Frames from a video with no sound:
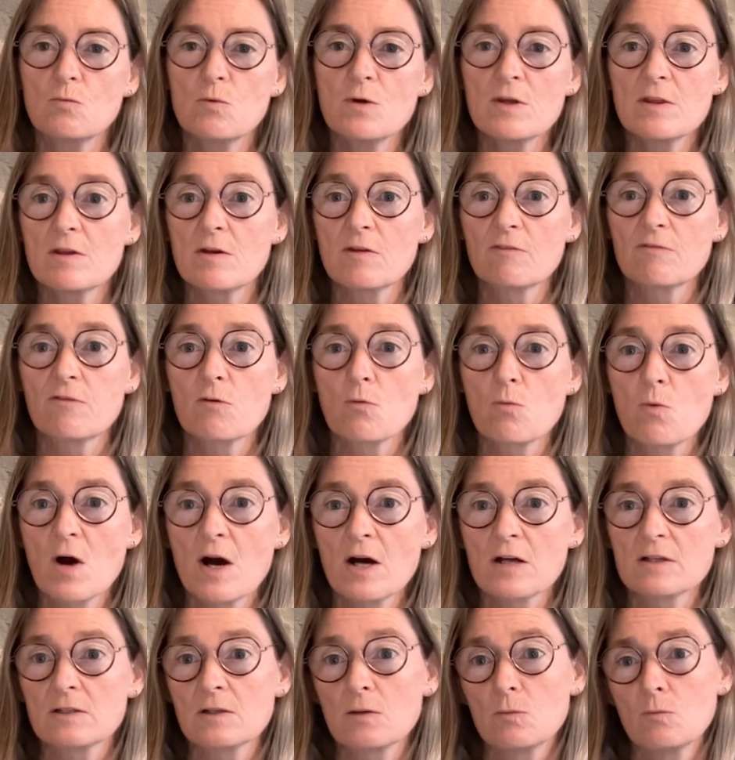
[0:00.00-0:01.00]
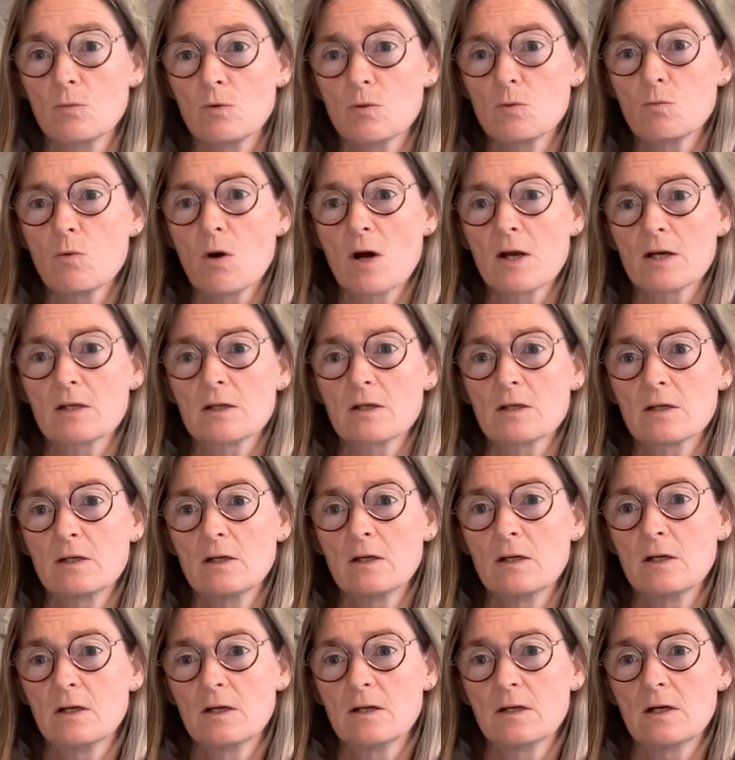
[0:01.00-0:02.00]
with and for what, and with what
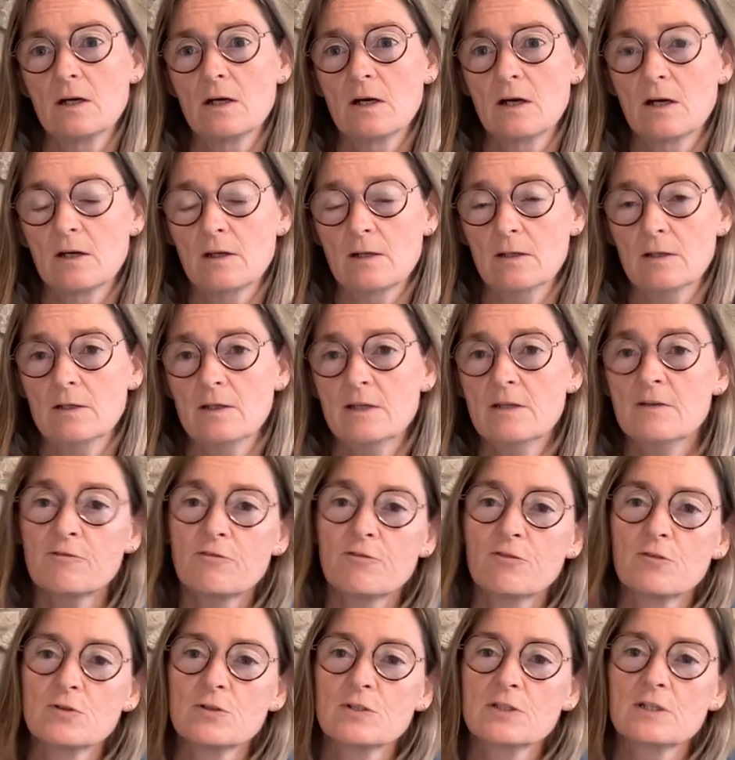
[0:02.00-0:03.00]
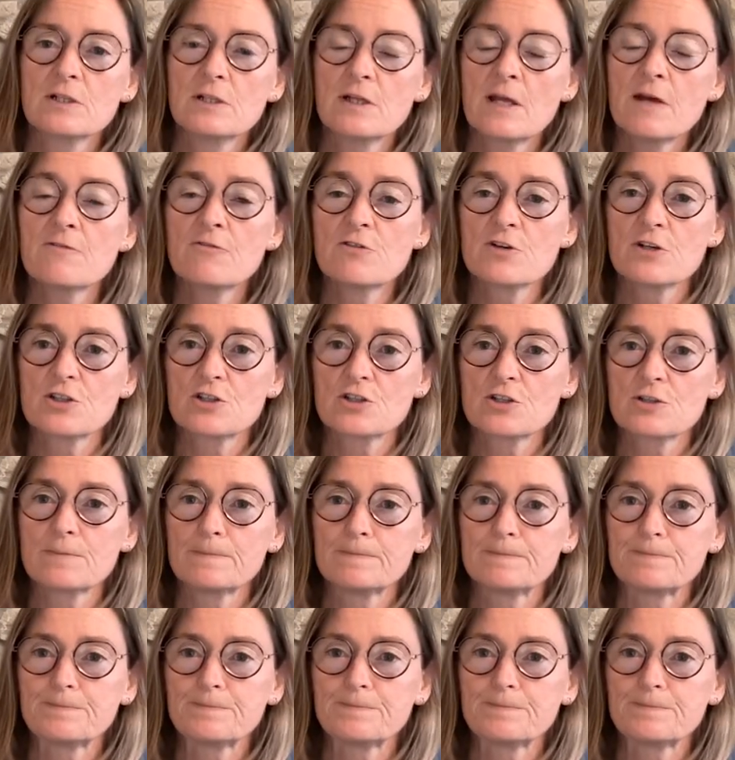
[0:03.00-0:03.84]
influence and leverage,